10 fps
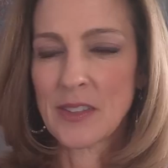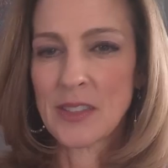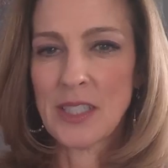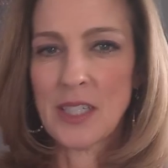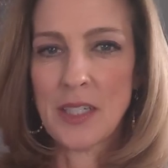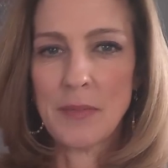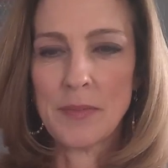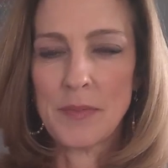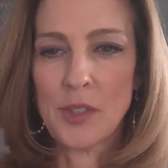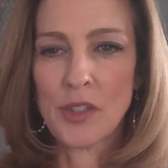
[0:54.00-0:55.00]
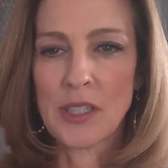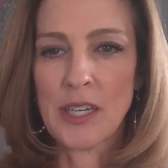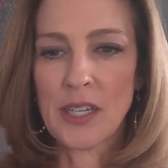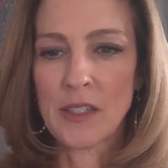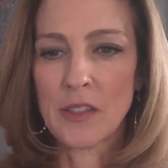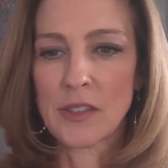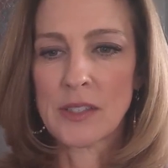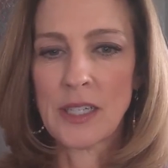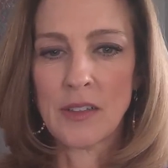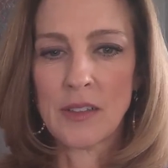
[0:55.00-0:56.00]
see any, usually I get a little
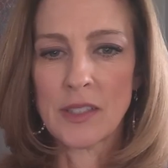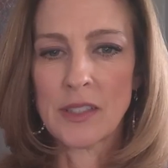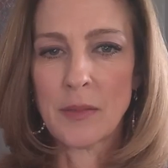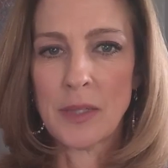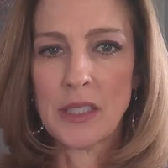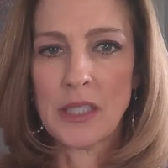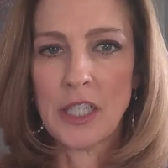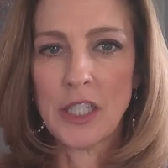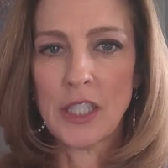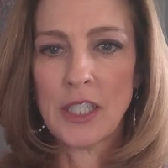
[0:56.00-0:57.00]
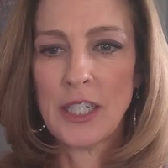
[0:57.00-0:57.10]
signal that somebody's there.